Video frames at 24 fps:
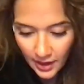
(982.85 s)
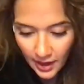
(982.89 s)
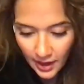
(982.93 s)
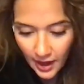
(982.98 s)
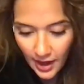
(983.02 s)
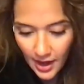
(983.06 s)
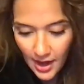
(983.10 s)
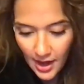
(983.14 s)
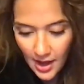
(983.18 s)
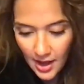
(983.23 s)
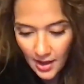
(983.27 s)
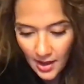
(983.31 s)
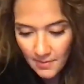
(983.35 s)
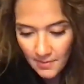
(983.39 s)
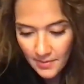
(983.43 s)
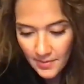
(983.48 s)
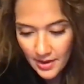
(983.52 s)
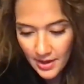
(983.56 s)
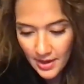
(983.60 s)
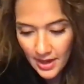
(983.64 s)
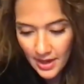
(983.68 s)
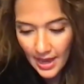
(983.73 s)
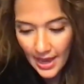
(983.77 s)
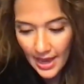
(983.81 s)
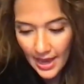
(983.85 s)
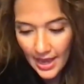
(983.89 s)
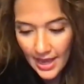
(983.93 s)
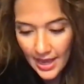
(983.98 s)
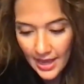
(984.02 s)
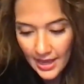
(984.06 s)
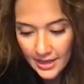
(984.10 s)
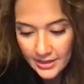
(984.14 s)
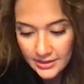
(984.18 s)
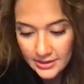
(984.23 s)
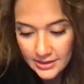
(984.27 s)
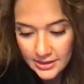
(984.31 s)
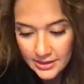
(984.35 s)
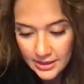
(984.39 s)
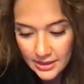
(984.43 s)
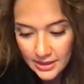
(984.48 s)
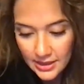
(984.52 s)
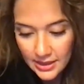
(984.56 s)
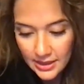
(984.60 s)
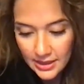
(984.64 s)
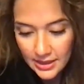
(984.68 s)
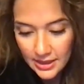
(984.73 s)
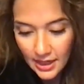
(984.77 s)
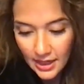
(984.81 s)
Yep. Um, and
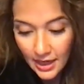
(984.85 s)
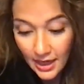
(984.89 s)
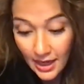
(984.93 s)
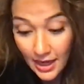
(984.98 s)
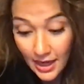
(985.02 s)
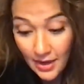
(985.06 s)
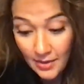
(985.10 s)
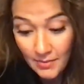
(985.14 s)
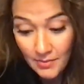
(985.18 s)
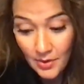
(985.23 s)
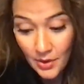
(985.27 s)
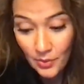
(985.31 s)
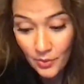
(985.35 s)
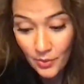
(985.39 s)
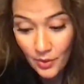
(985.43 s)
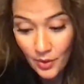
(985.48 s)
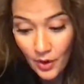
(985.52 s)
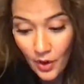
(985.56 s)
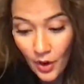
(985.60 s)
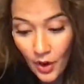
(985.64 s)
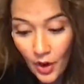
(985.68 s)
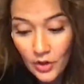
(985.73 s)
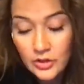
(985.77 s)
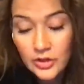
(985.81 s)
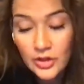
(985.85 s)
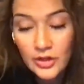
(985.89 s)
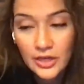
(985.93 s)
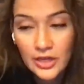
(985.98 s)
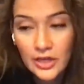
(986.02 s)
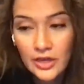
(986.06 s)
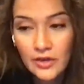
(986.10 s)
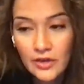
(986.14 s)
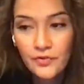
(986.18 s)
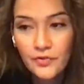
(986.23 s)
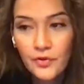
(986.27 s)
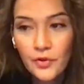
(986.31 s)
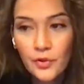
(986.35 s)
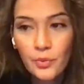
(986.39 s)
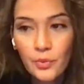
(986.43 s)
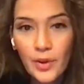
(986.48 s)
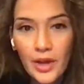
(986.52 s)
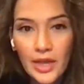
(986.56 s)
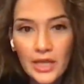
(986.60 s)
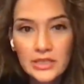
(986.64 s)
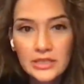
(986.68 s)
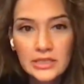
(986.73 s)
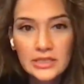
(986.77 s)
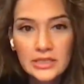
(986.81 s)
um, we're all looking for
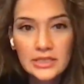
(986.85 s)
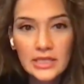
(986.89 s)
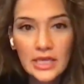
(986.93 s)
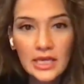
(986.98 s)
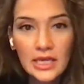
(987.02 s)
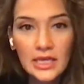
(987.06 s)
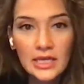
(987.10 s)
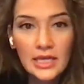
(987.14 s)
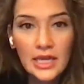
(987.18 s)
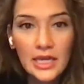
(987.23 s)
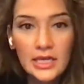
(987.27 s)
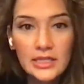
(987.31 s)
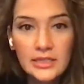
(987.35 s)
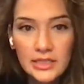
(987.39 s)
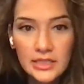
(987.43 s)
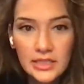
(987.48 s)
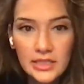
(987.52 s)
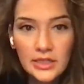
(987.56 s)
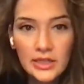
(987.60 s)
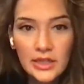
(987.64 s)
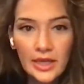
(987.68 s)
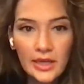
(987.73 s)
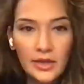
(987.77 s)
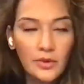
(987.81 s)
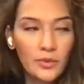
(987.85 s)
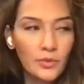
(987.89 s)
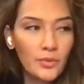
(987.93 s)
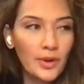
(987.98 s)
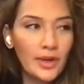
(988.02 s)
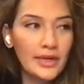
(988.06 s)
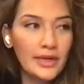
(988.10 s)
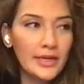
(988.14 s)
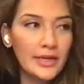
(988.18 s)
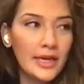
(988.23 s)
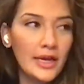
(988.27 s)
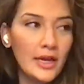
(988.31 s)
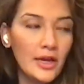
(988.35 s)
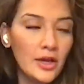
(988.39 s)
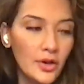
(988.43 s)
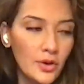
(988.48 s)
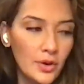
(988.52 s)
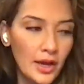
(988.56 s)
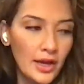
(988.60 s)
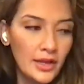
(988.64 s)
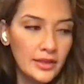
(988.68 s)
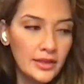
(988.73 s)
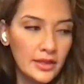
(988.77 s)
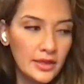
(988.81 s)
ways to stay connected. Like right
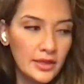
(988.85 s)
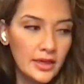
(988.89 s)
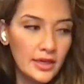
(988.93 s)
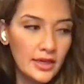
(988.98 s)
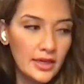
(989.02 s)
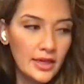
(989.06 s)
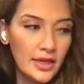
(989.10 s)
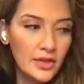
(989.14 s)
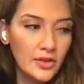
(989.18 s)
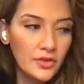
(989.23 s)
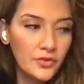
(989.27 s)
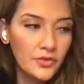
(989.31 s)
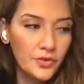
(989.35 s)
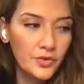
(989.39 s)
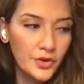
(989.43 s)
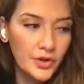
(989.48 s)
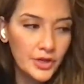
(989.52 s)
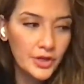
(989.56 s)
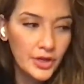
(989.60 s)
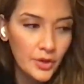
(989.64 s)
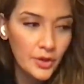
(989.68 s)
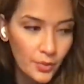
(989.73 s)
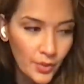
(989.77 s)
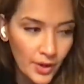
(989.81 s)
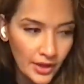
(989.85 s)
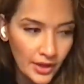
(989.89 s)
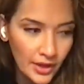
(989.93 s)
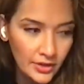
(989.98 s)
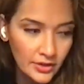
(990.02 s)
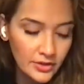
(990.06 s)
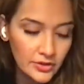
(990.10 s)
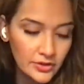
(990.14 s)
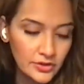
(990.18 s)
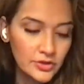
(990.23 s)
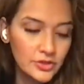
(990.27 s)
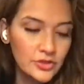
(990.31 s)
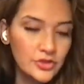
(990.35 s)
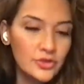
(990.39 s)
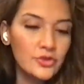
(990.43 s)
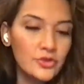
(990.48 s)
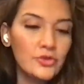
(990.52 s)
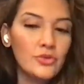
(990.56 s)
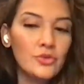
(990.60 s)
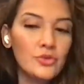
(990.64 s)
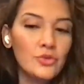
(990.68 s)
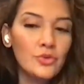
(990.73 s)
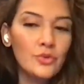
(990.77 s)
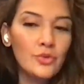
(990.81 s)
now, I think California went
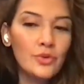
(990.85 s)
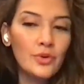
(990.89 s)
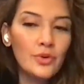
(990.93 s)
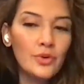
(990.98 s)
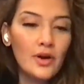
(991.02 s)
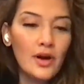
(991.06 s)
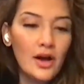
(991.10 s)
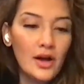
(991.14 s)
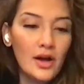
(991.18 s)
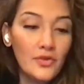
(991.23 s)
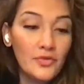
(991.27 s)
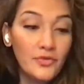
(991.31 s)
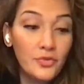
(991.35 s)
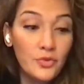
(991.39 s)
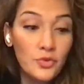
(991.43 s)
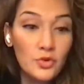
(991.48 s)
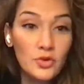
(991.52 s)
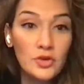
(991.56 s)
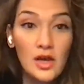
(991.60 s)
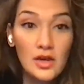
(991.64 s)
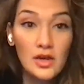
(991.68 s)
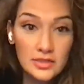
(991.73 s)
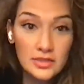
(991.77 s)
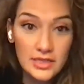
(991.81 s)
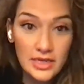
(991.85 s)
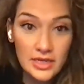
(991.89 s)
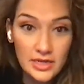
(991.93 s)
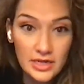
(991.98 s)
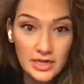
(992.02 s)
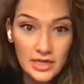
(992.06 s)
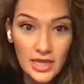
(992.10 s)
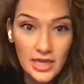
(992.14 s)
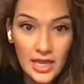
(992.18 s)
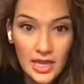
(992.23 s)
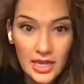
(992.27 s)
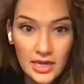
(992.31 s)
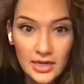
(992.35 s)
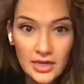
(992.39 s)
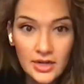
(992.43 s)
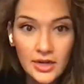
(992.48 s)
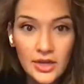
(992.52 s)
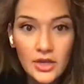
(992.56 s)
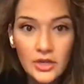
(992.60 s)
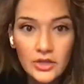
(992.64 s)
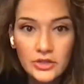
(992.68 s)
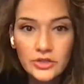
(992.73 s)
to uh, full lockdown again.